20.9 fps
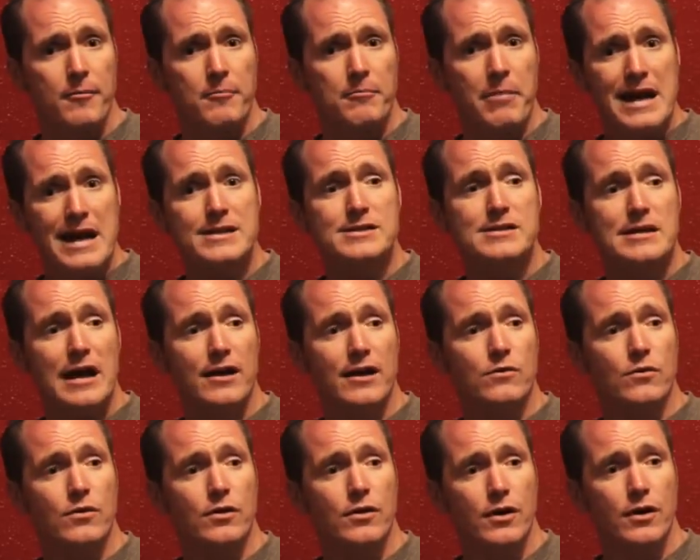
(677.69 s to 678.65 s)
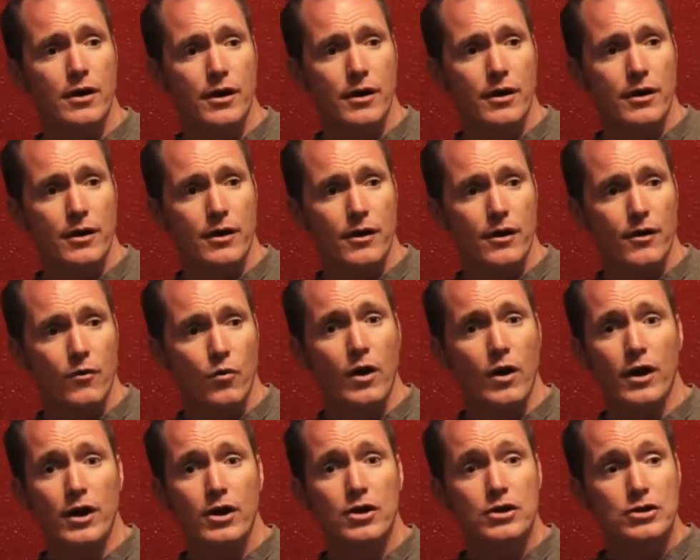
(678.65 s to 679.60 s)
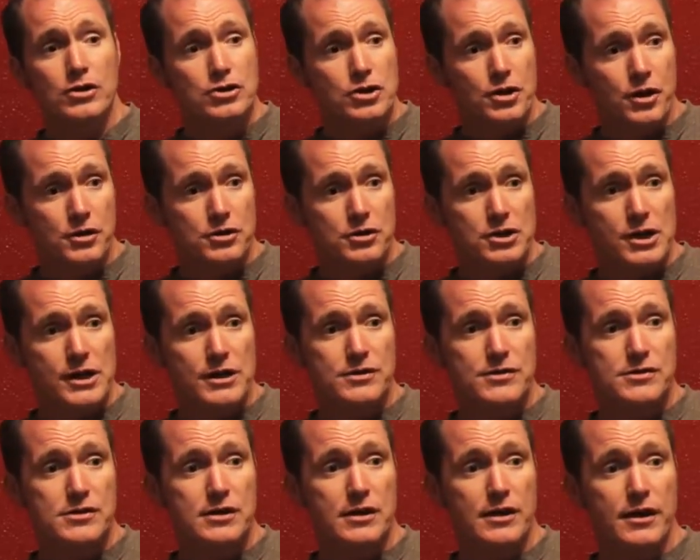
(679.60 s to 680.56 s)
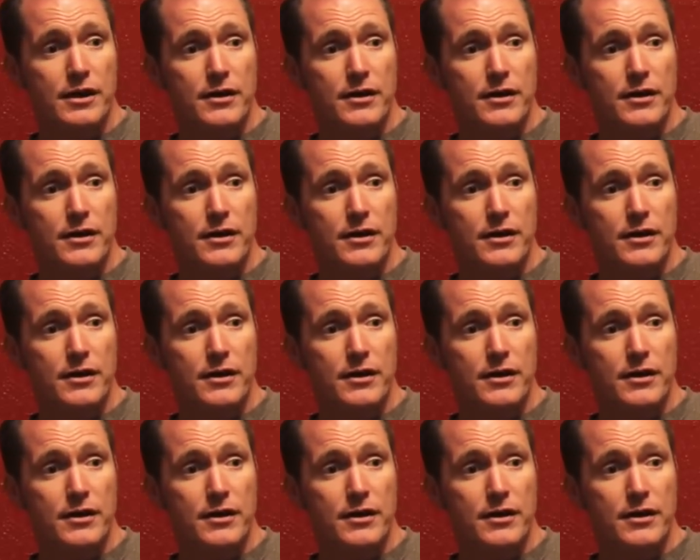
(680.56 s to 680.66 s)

based on where a good church is.